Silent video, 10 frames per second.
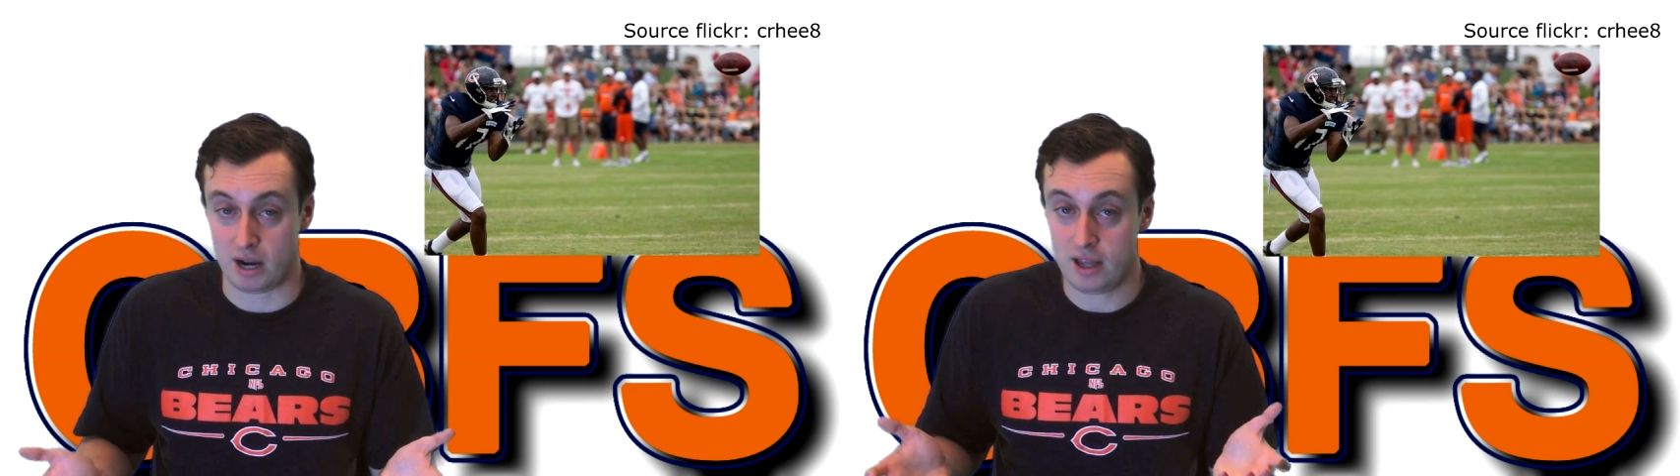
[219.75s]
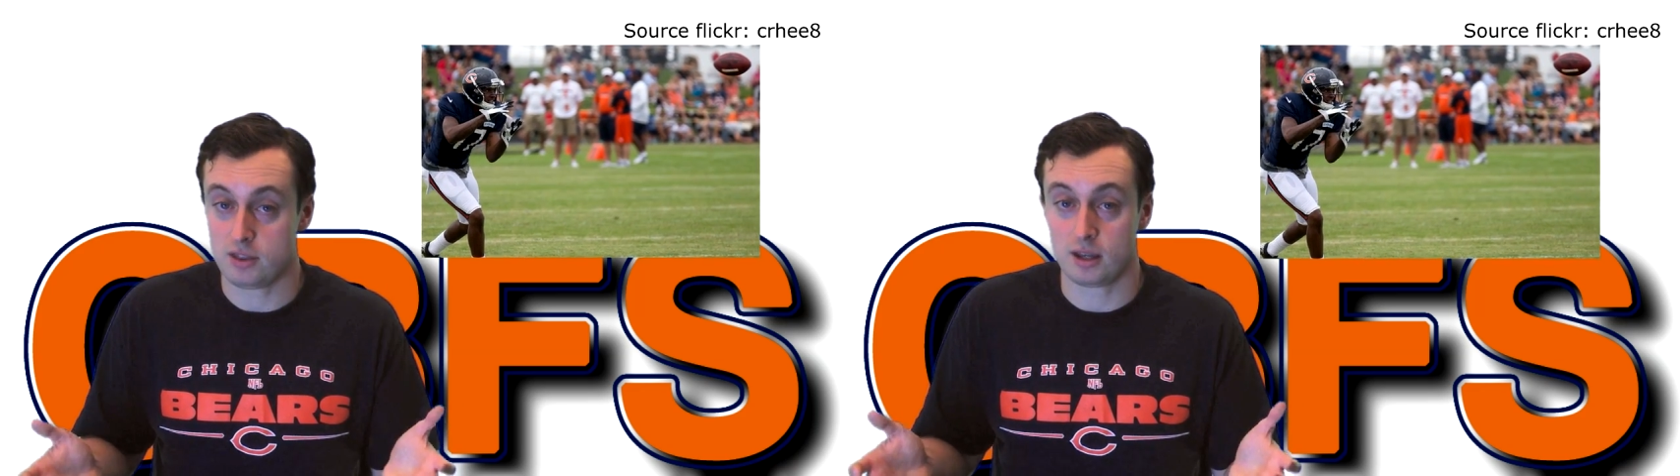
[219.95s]
but
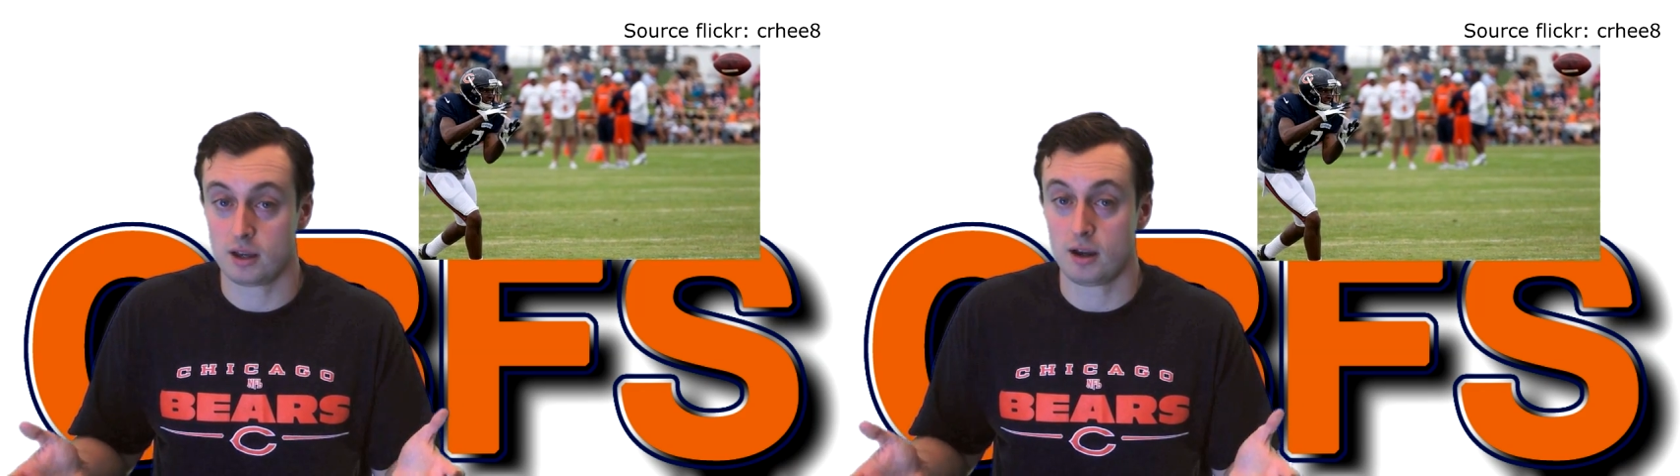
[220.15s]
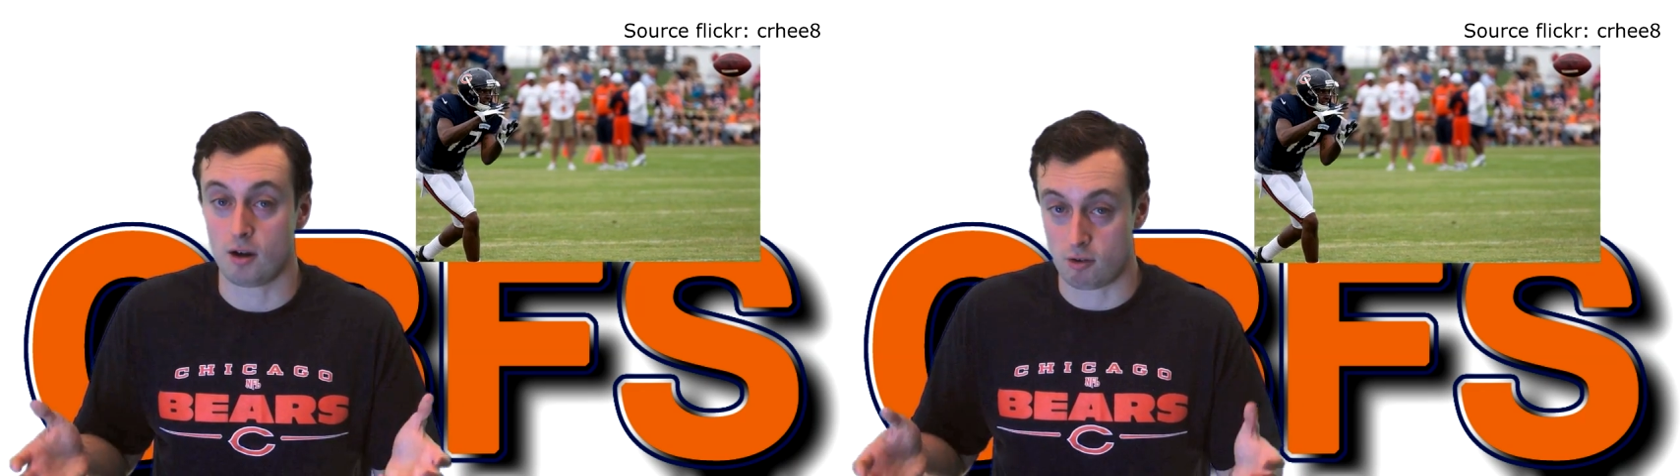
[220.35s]
I
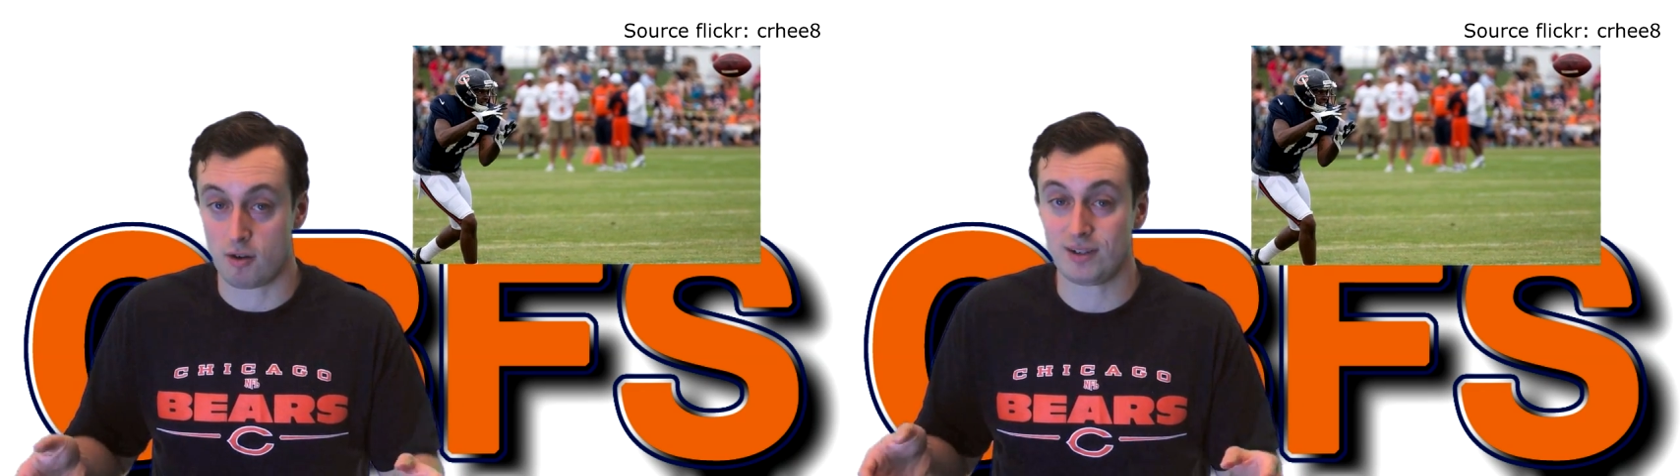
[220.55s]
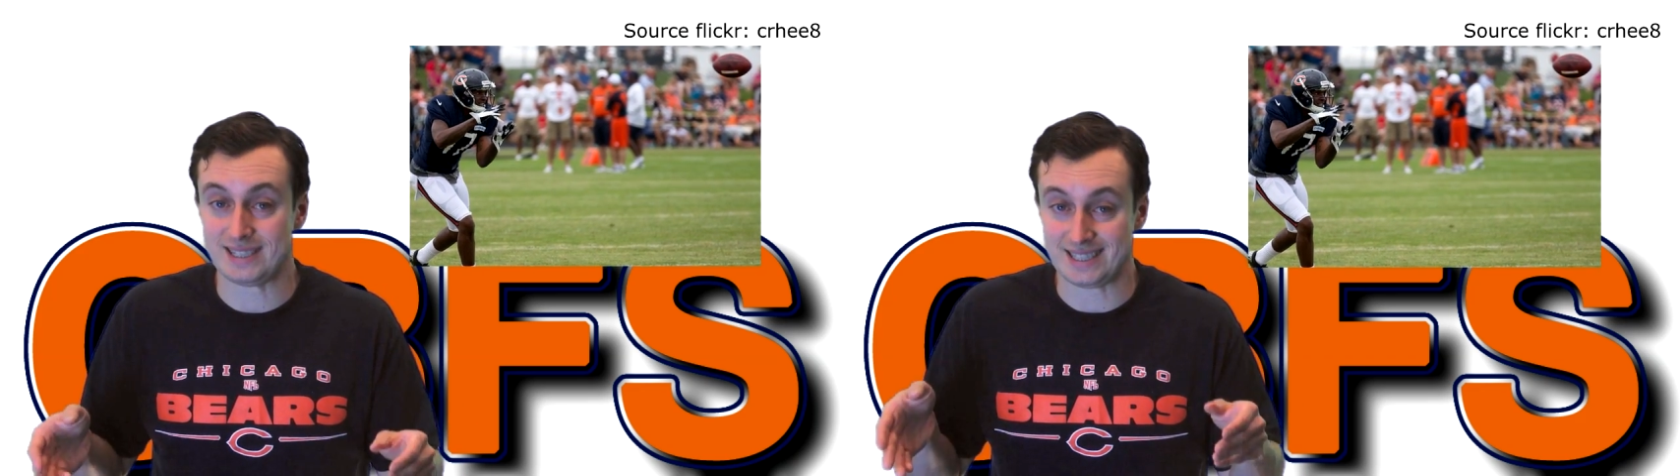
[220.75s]
think our
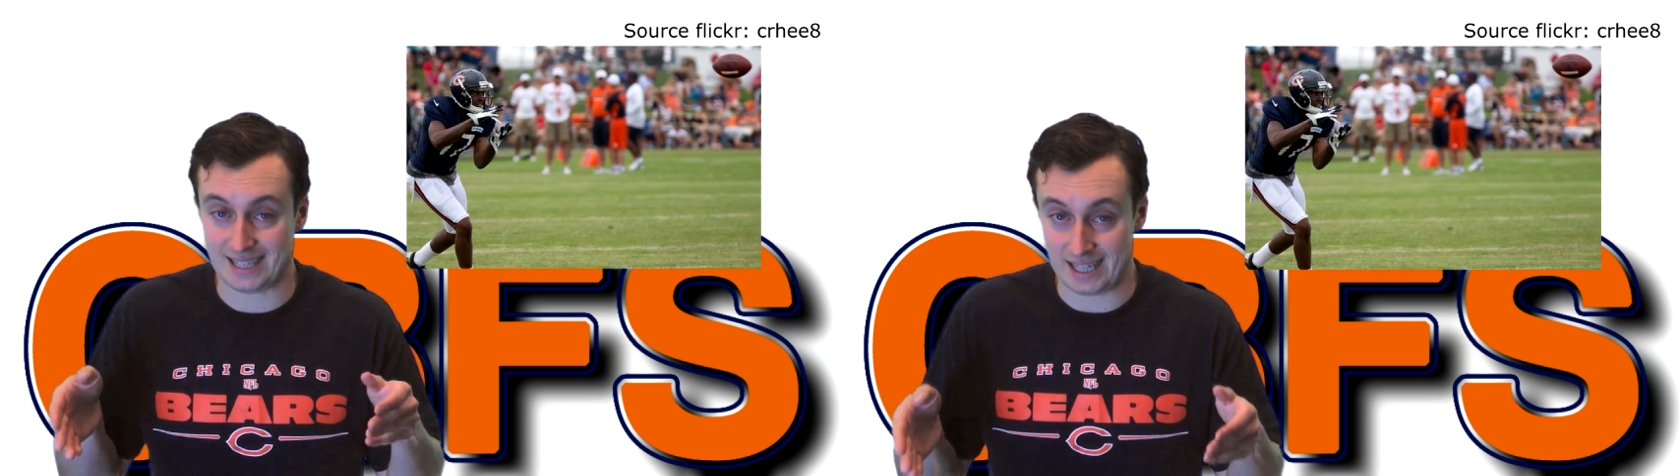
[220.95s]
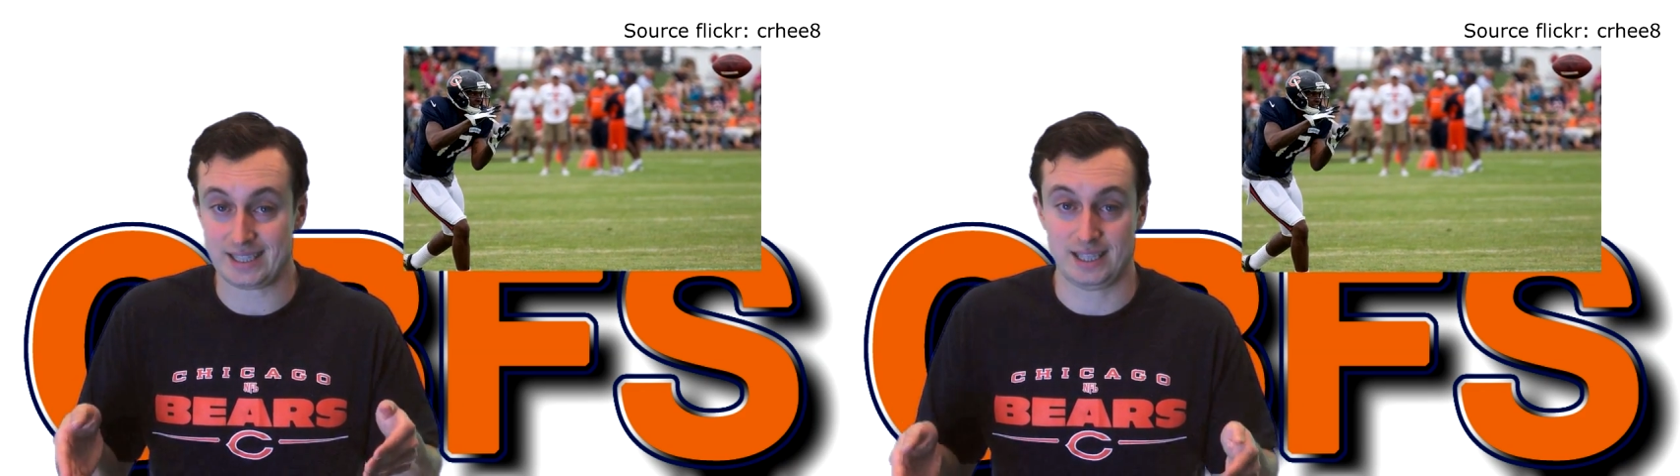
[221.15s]
offense does